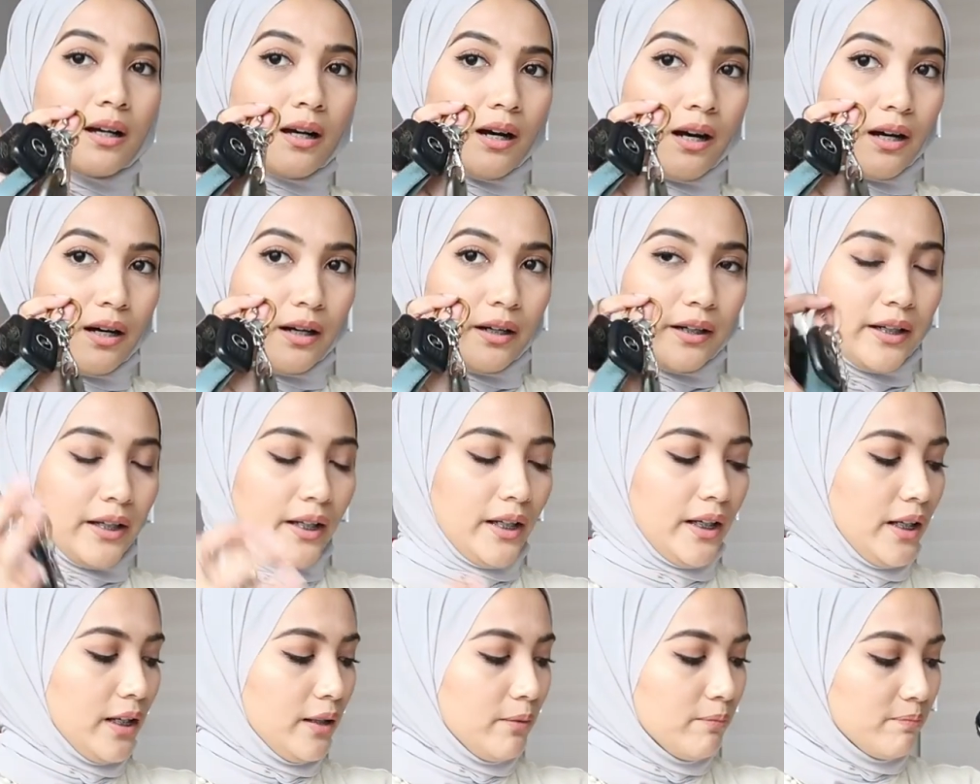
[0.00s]
car
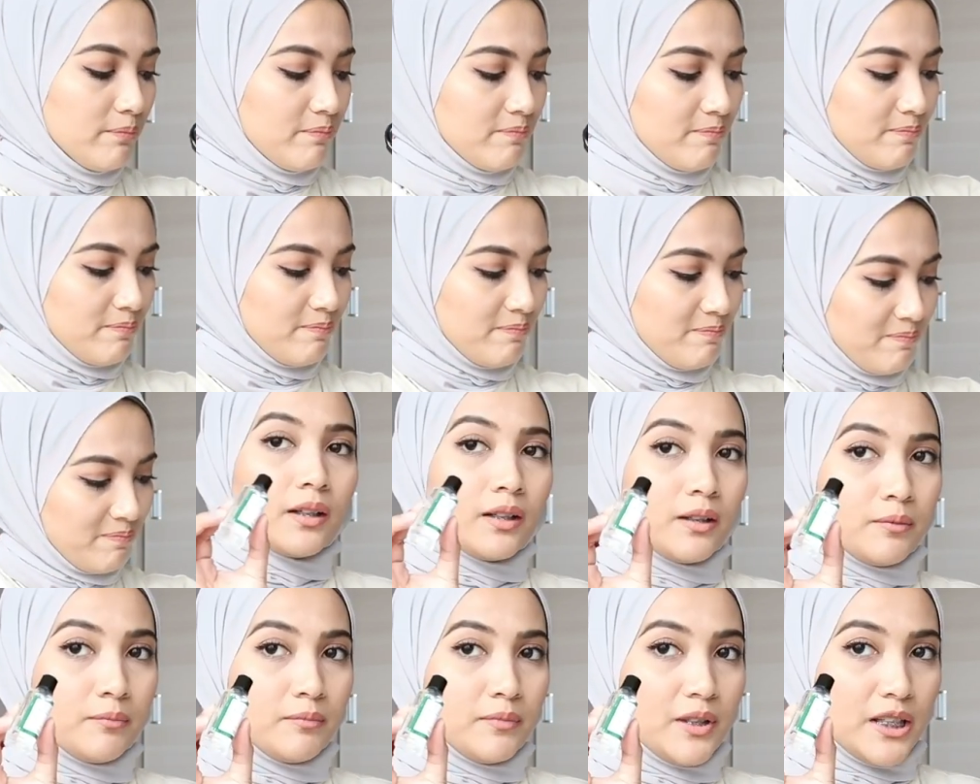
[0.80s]
key,
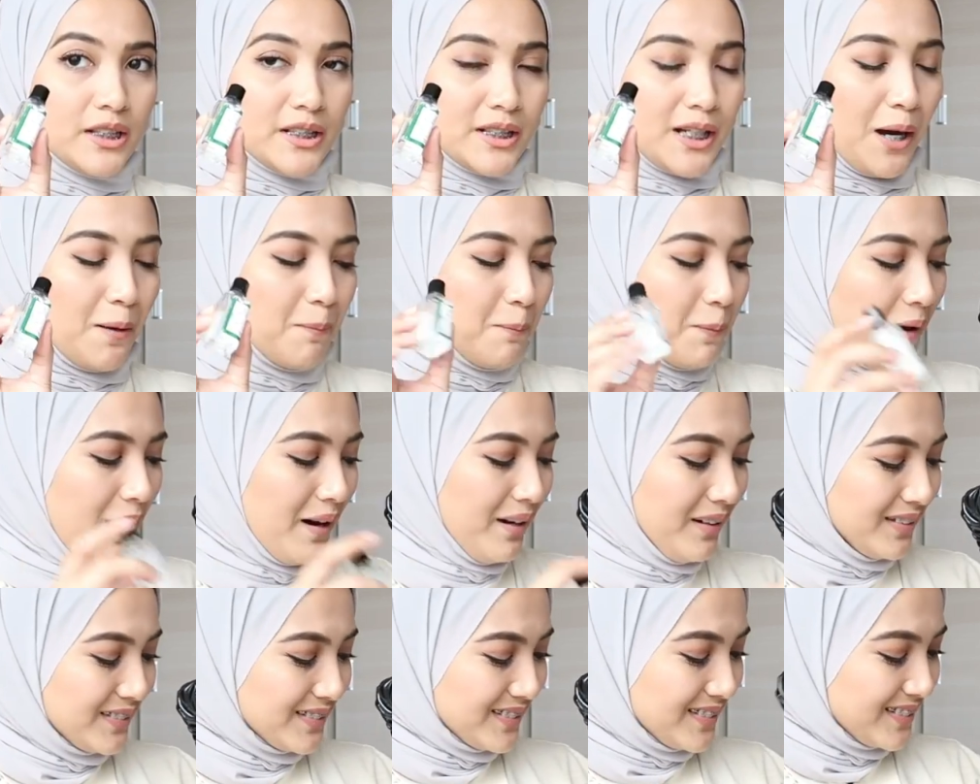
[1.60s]
next
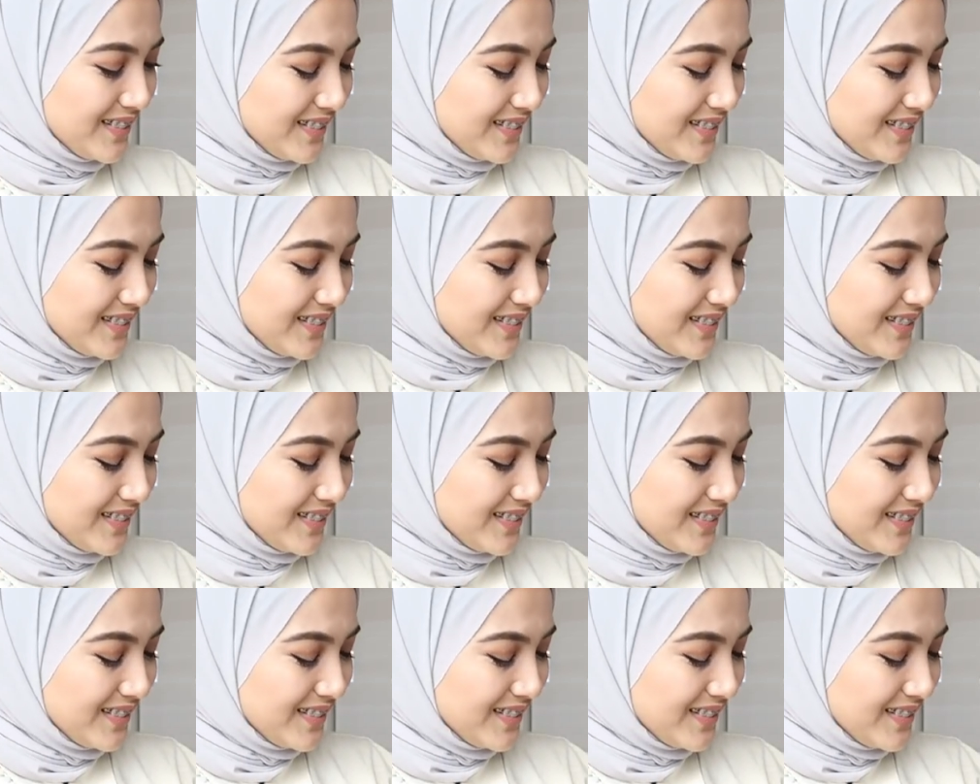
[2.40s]
kappa,